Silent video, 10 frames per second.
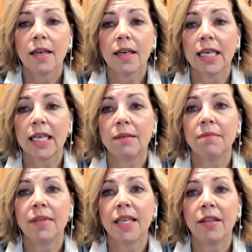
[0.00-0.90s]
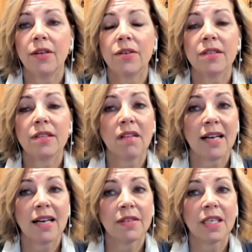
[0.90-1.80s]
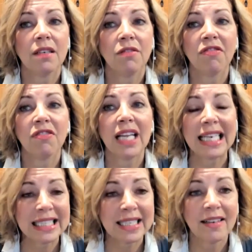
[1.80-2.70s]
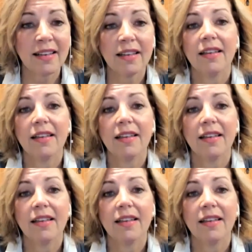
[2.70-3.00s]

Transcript: And there is a lot of conflicted